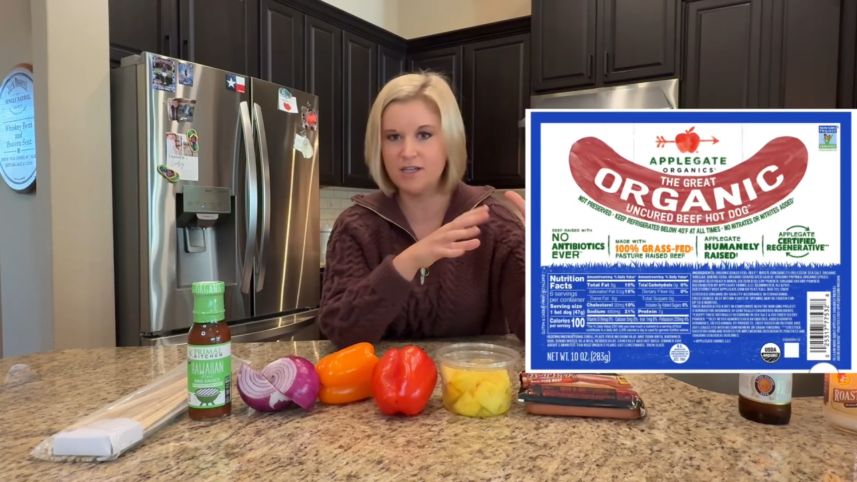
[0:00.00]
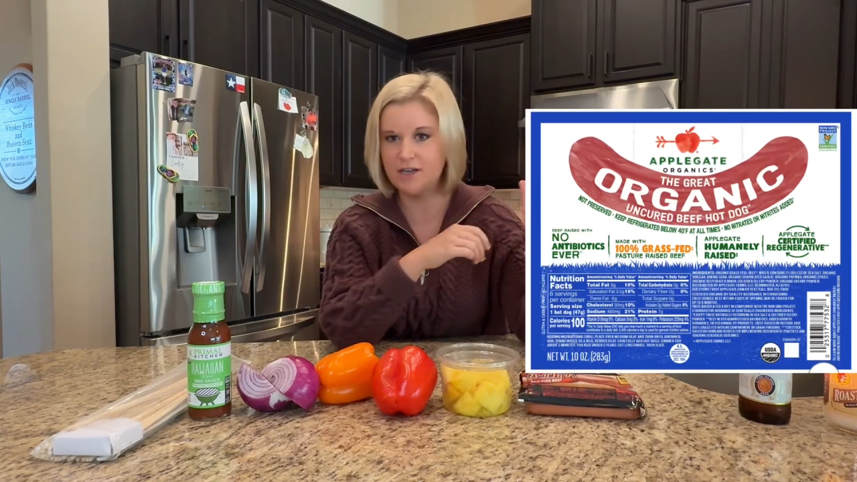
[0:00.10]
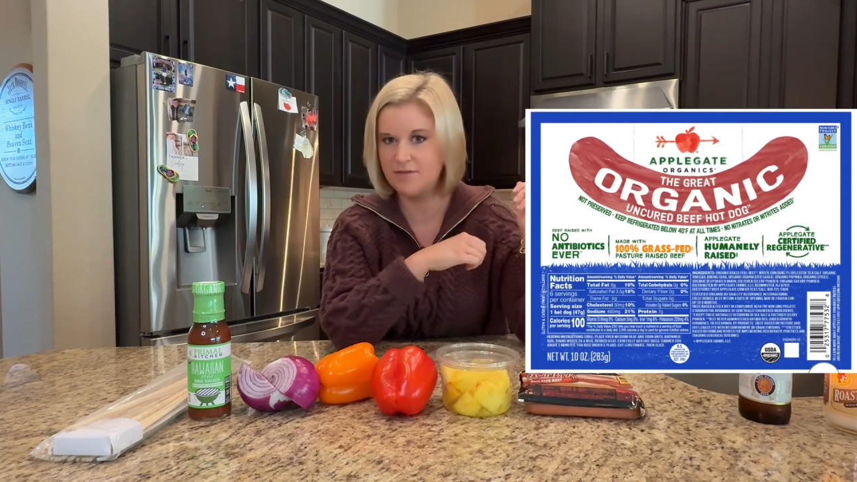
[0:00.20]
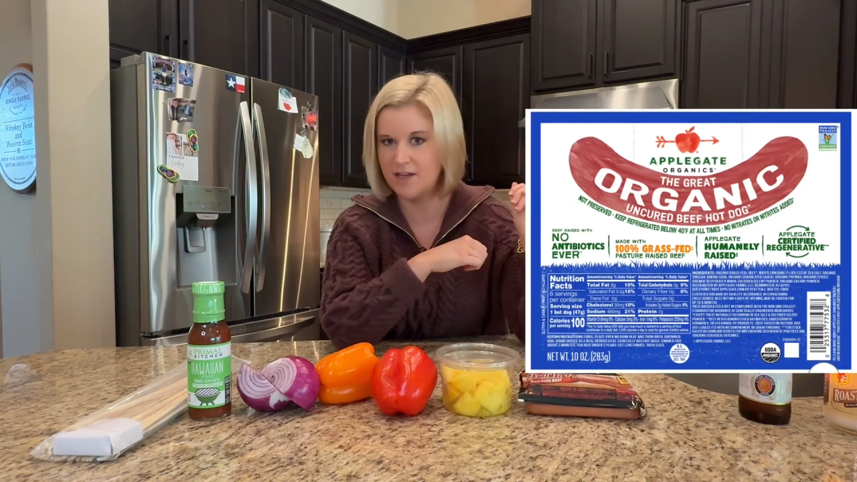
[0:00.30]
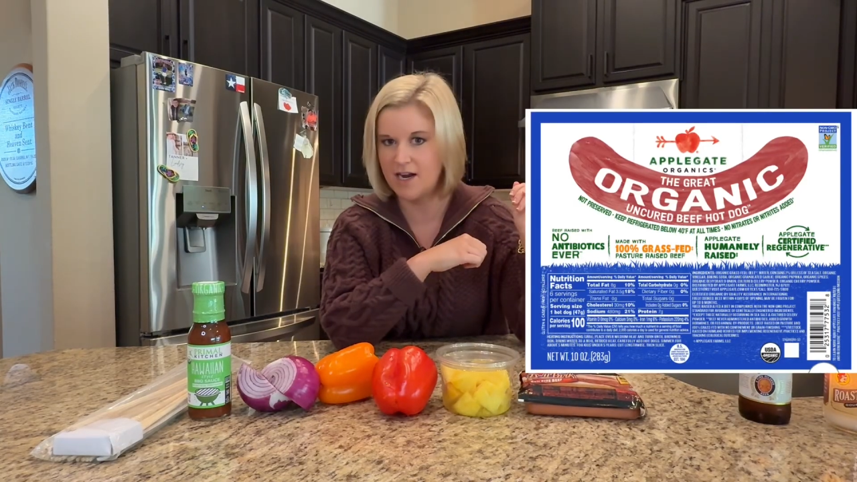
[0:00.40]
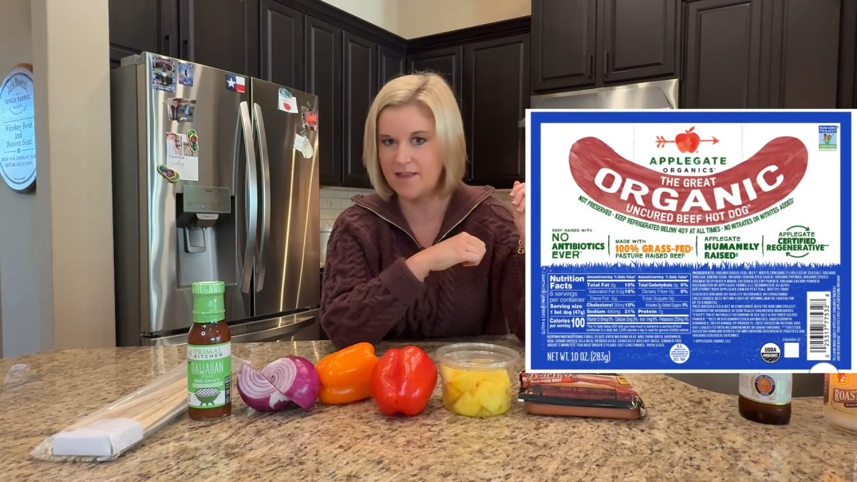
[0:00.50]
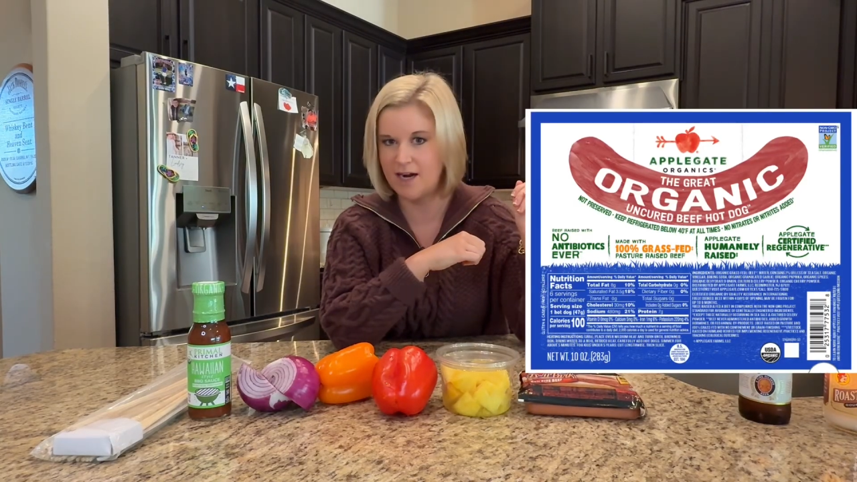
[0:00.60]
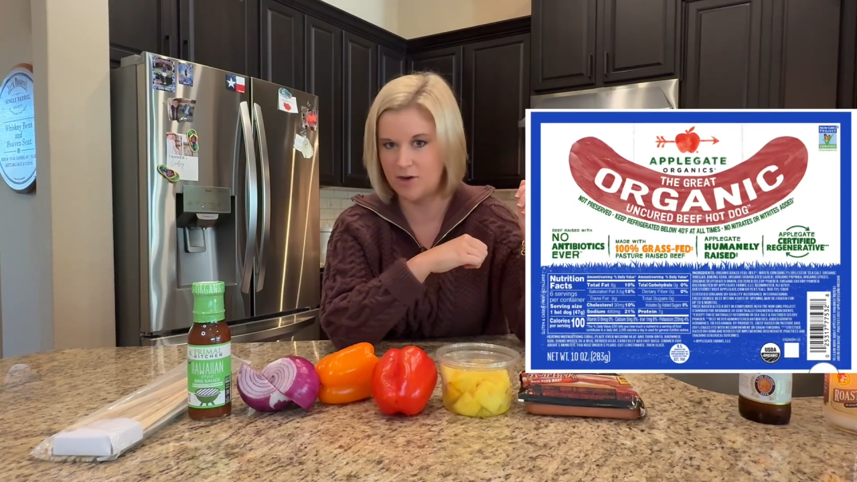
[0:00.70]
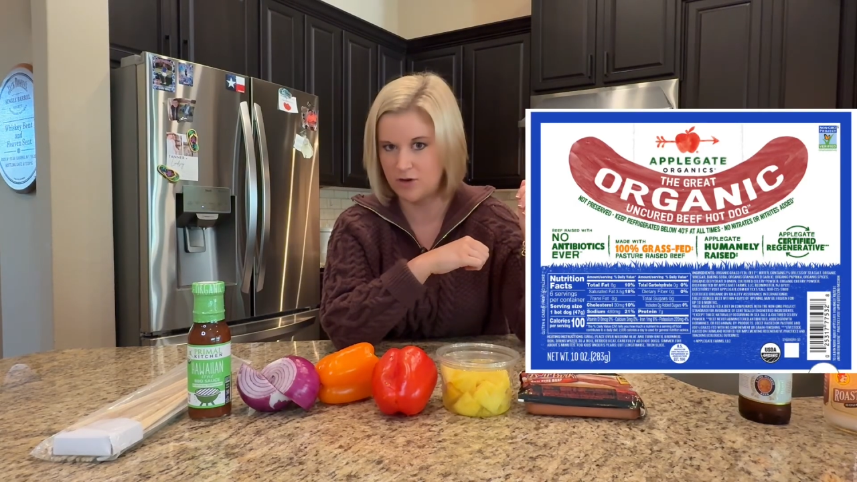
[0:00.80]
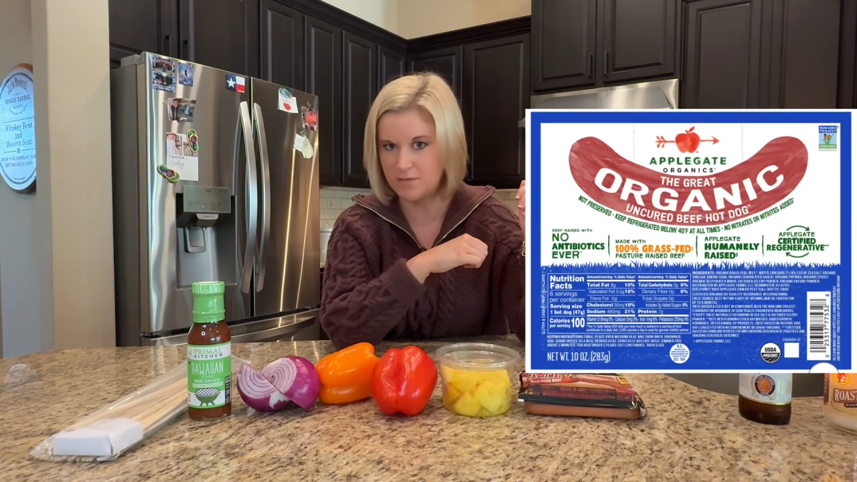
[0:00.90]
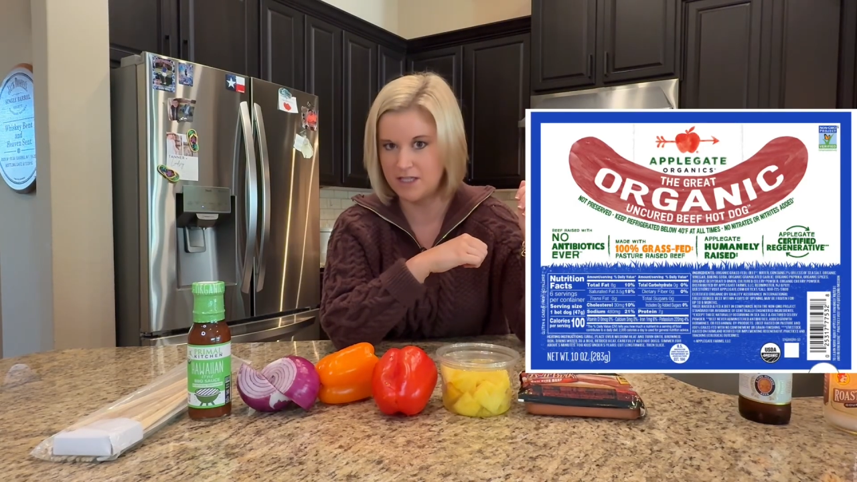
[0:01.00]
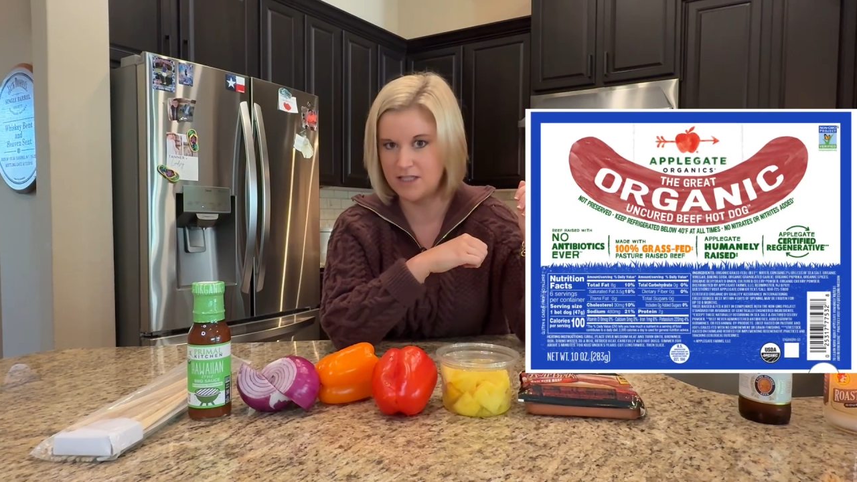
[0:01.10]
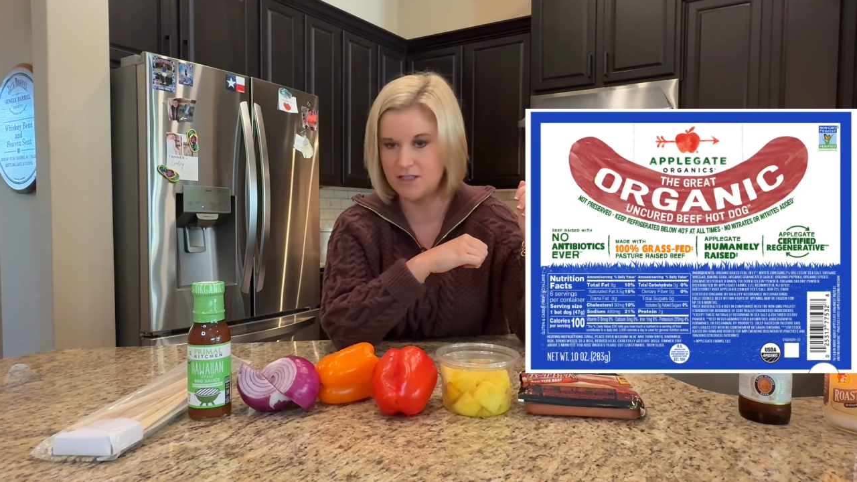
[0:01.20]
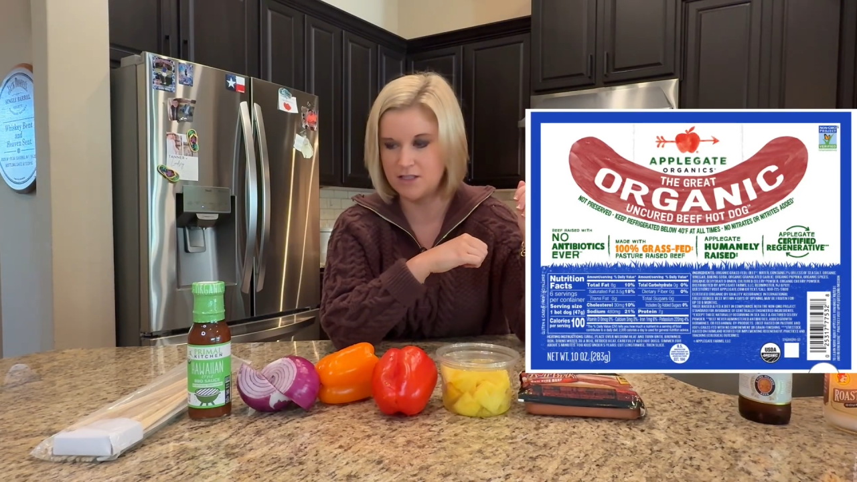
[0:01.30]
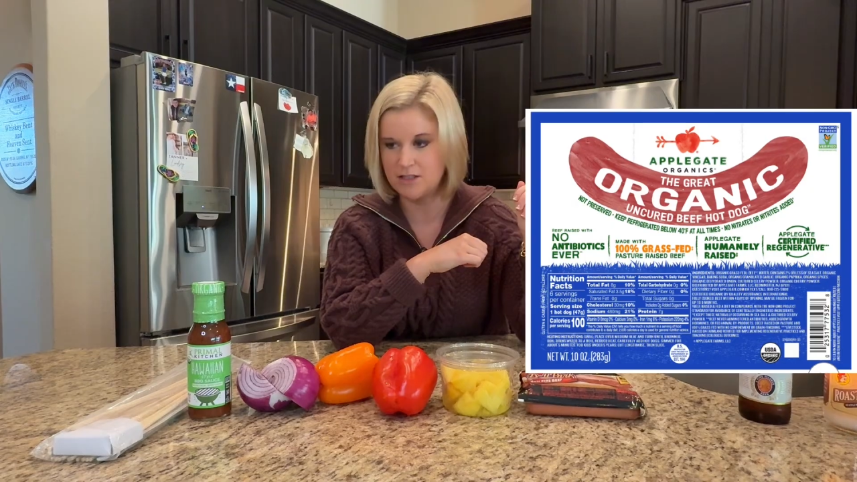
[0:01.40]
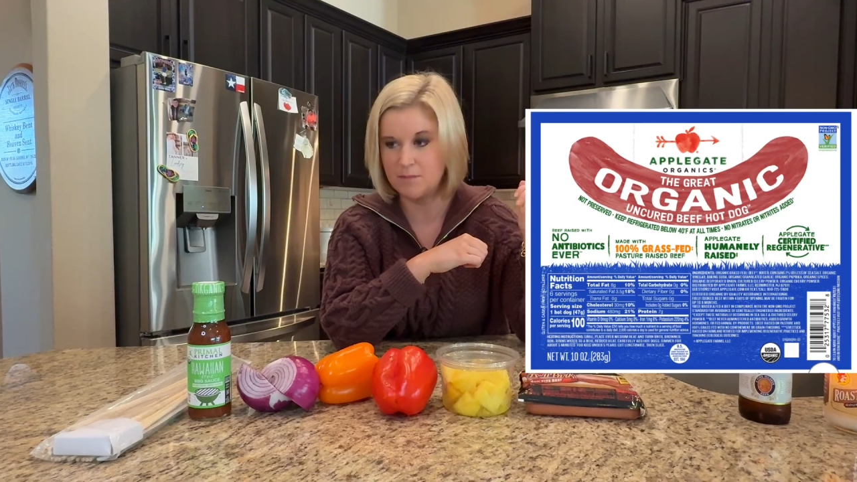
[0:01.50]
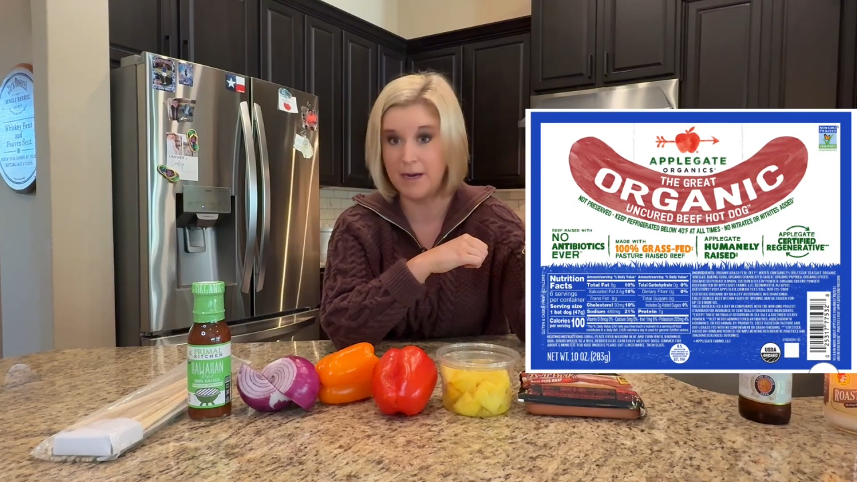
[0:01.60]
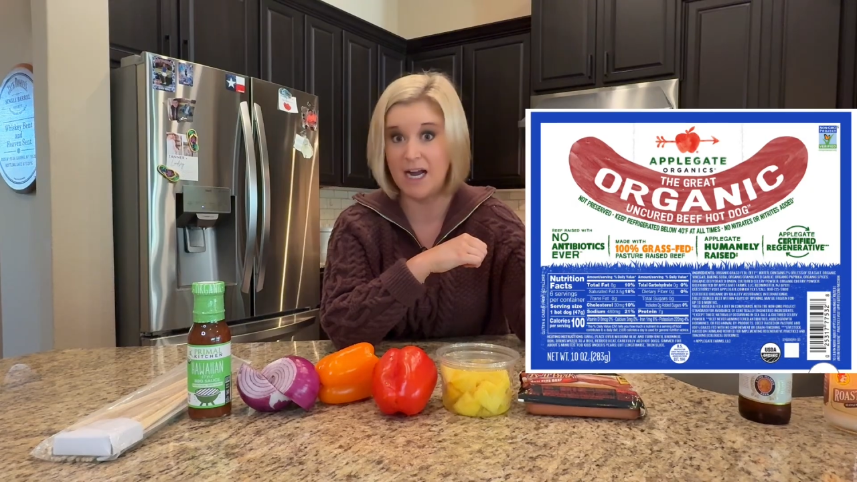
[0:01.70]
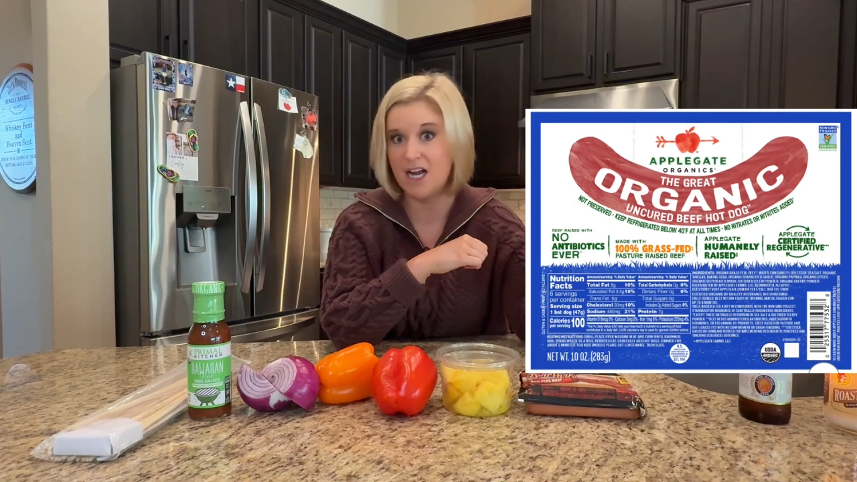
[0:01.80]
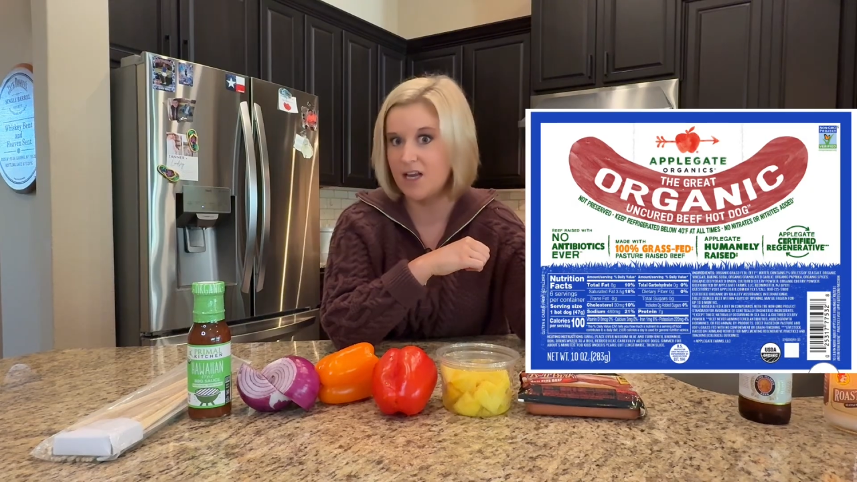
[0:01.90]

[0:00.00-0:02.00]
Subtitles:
of the kind that I normally buy.